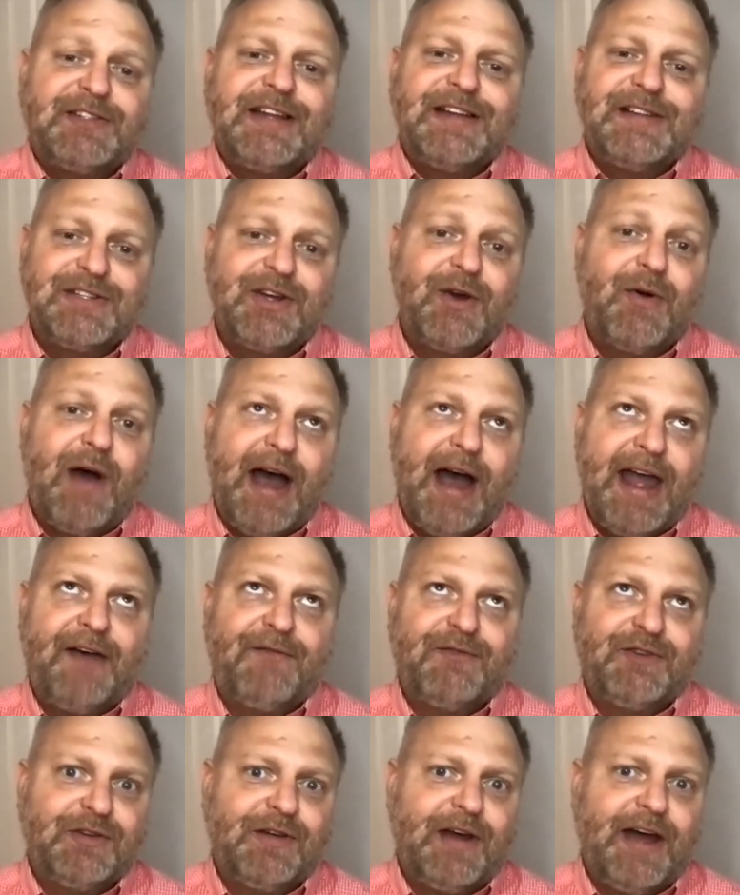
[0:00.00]
and so I
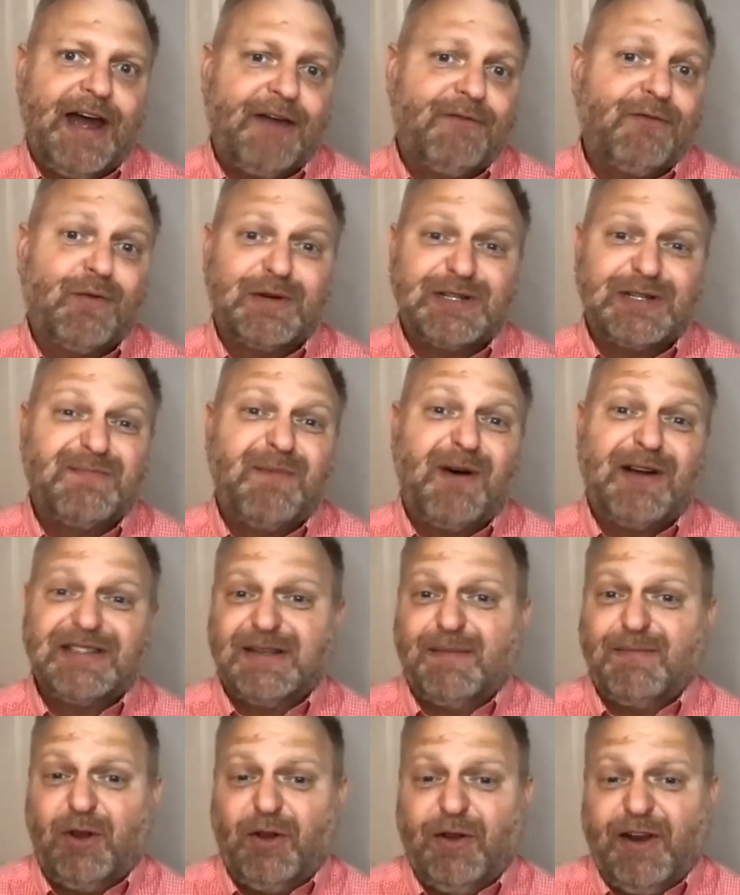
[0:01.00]
have to I have a
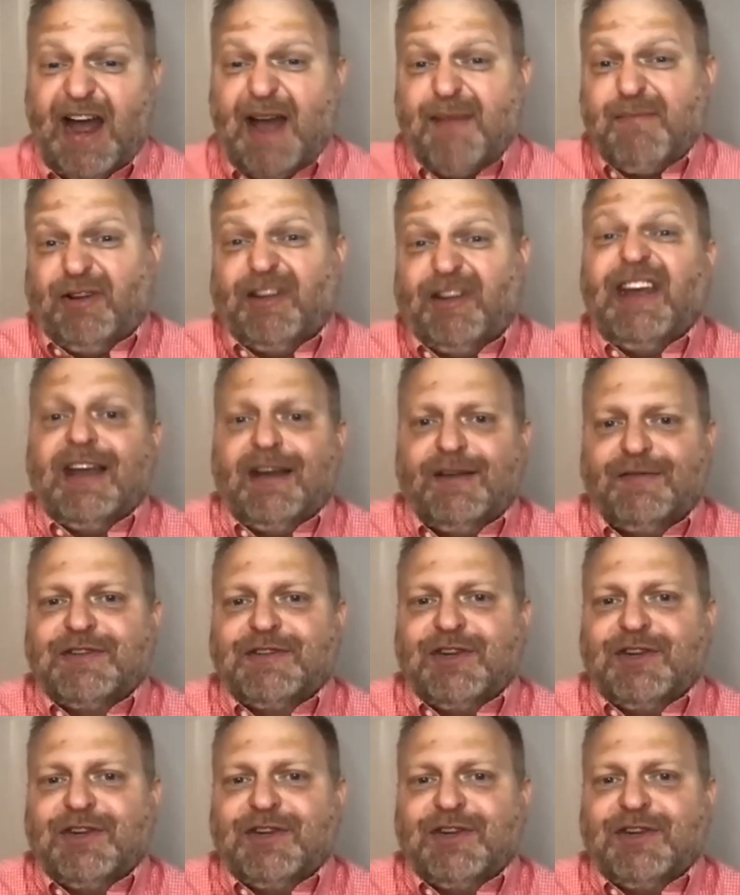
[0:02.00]
responsibility, I believe,